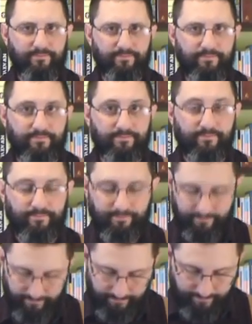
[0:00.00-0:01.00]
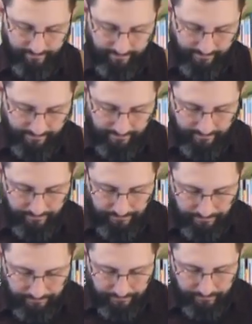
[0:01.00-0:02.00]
(no one is talking)